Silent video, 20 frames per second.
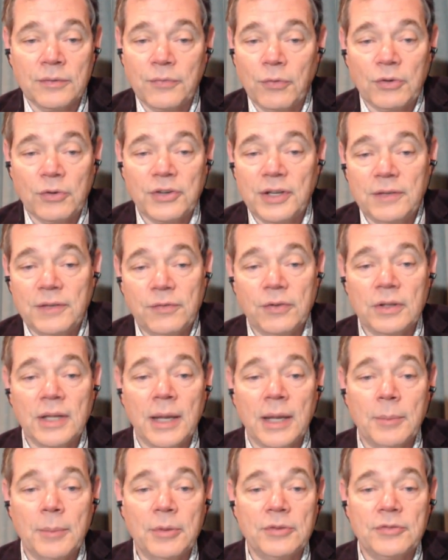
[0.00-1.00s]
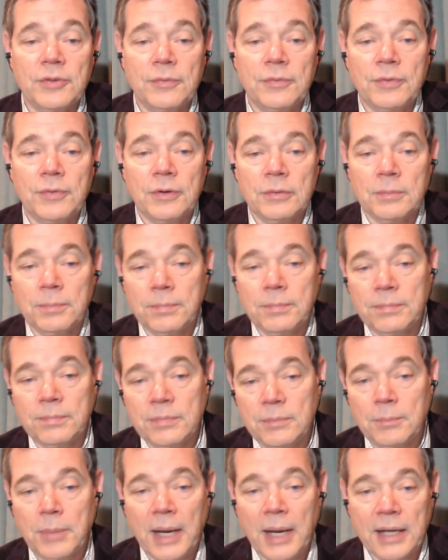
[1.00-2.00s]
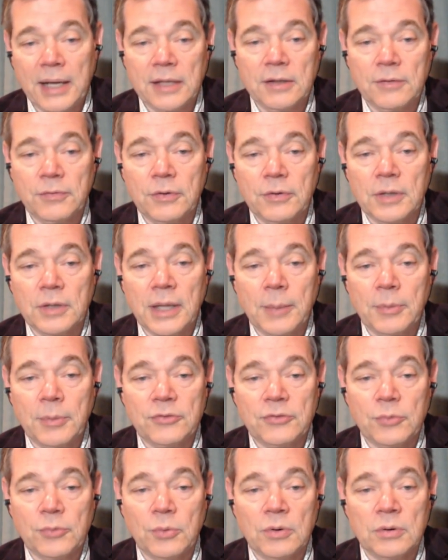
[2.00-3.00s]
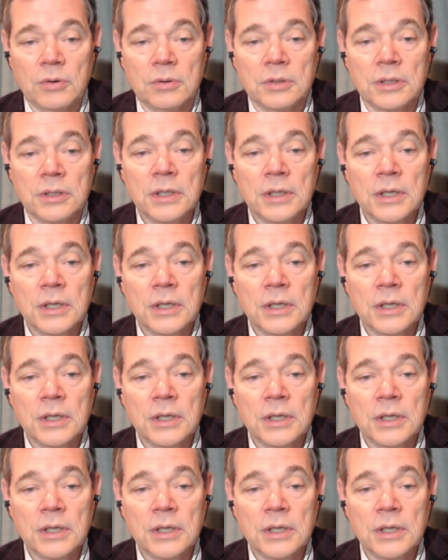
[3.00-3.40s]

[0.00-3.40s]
14-foot Lamberts if you're back in the foot Lamberts world.